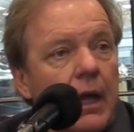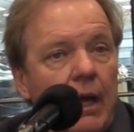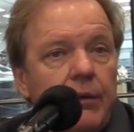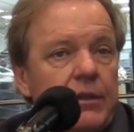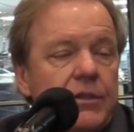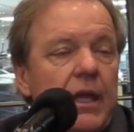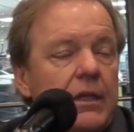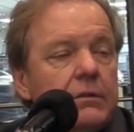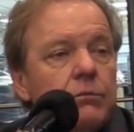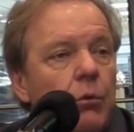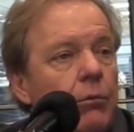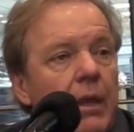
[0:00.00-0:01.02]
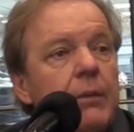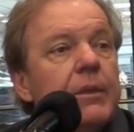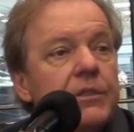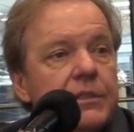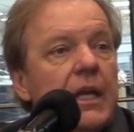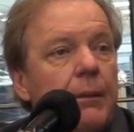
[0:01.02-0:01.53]
I decided, well,
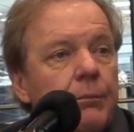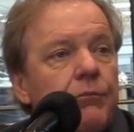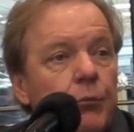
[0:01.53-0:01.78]
maybe it's time